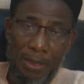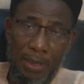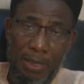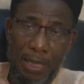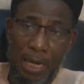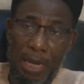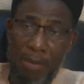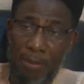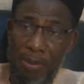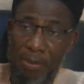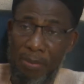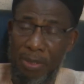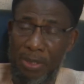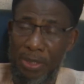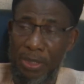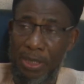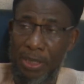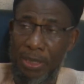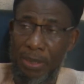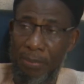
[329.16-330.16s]
and I'm in
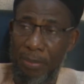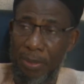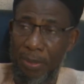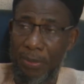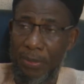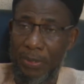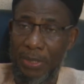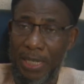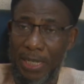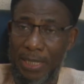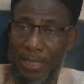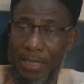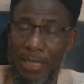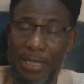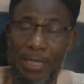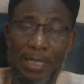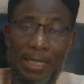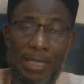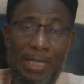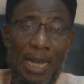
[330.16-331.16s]
Medina because I
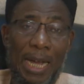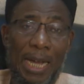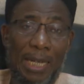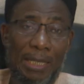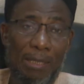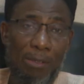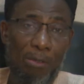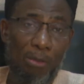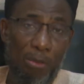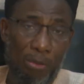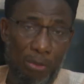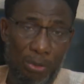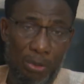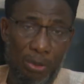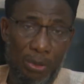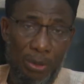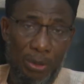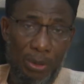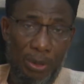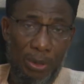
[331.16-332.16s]
didn't tar the road,
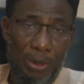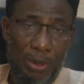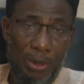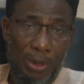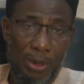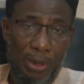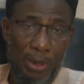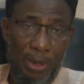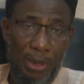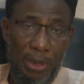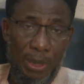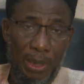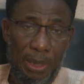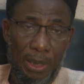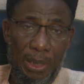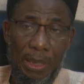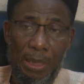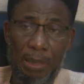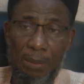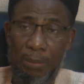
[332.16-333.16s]

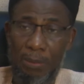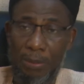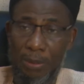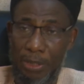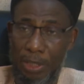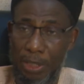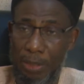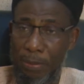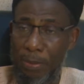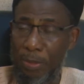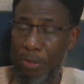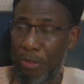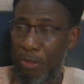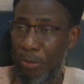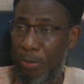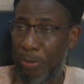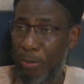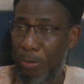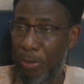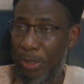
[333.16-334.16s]
Allah will take me to
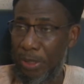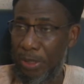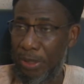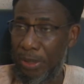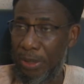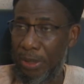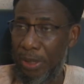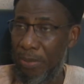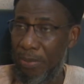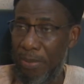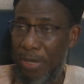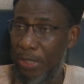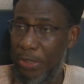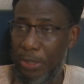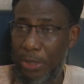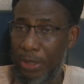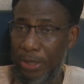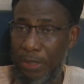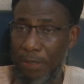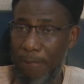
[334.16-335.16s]
responsibility.
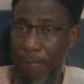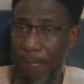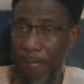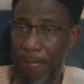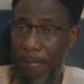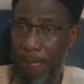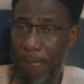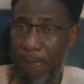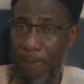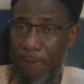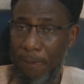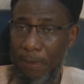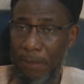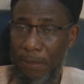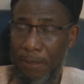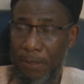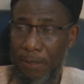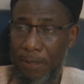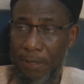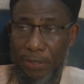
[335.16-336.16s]
Imagine
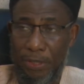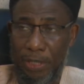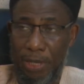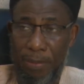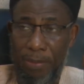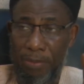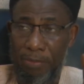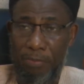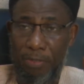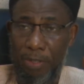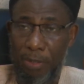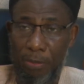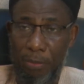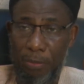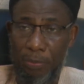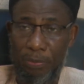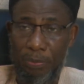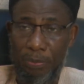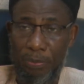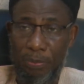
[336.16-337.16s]
Islamic value.
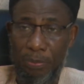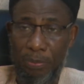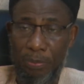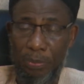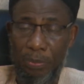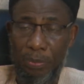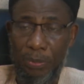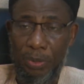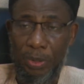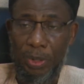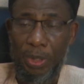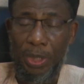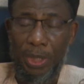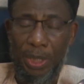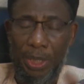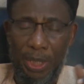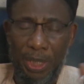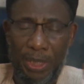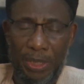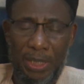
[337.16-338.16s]

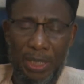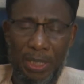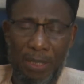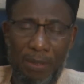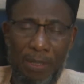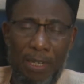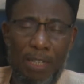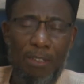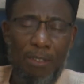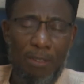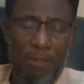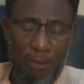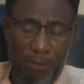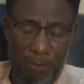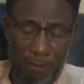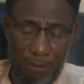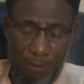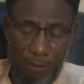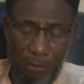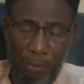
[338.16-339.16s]
His
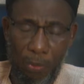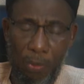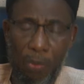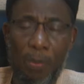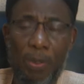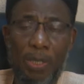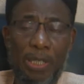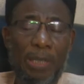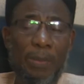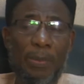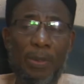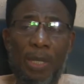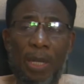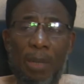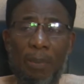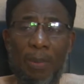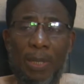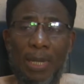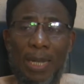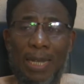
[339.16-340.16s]
grandson, Umar ibn
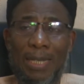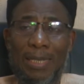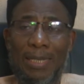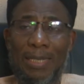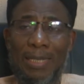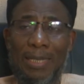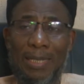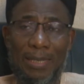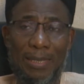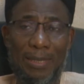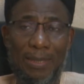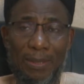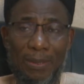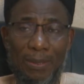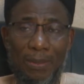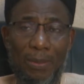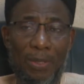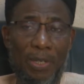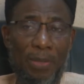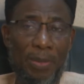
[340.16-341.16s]
Abdul Aziz,
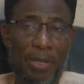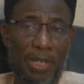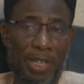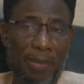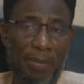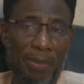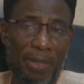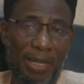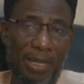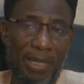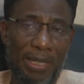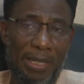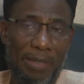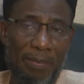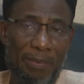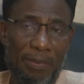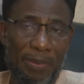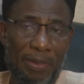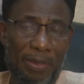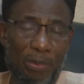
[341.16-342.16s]
when he became a
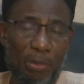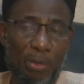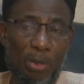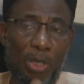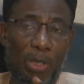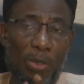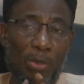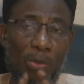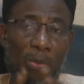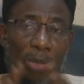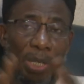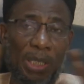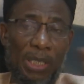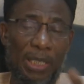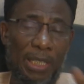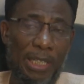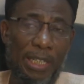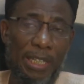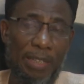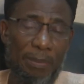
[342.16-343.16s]
caliph during the
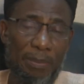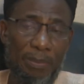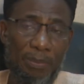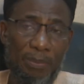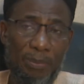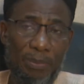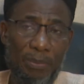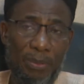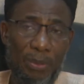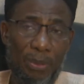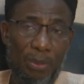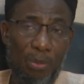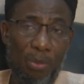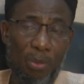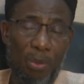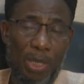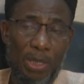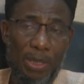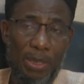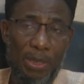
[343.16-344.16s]
Umayyad Caliph, you know
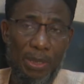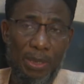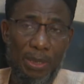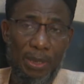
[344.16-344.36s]
what?